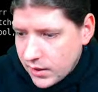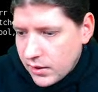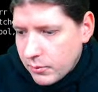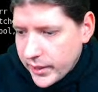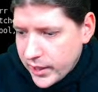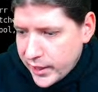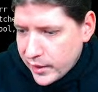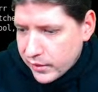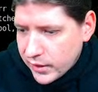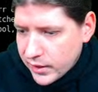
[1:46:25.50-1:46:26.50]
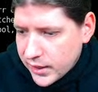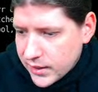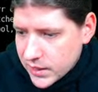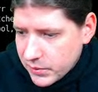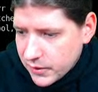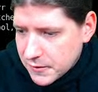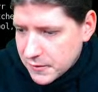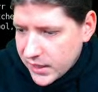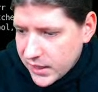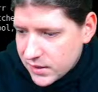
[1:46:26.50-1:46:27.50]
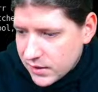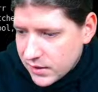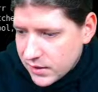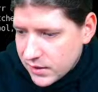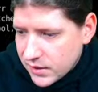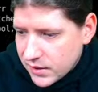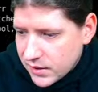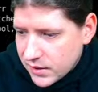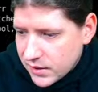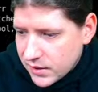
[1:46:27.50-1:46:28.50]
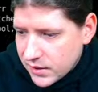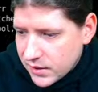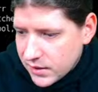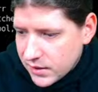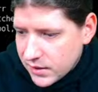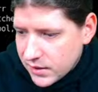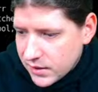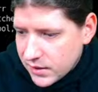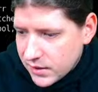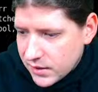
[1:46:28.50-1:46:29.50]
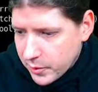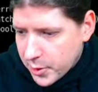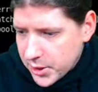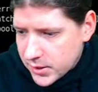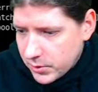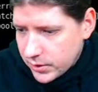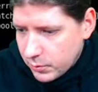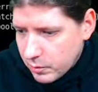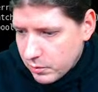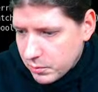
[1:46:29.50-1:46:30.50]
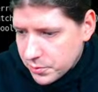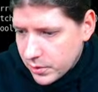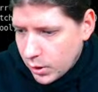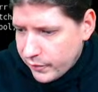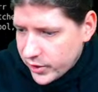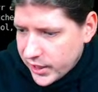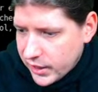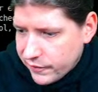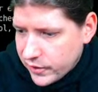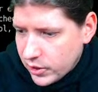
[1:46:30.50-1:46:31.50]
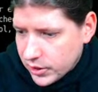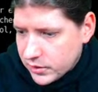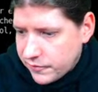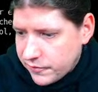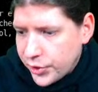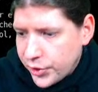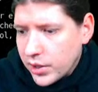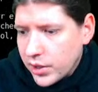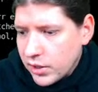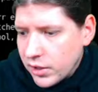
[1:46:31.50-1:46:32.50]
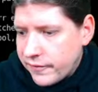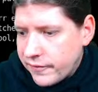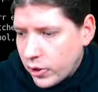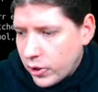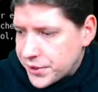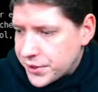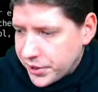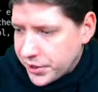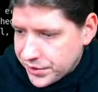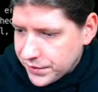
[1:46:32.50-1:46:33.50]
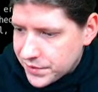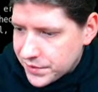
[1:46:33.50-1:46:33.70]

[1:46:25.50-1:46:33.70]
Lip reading: well, anything that has a bit of space and then a hash, we will start with this one, which will hopefully have a lot fewer false positives.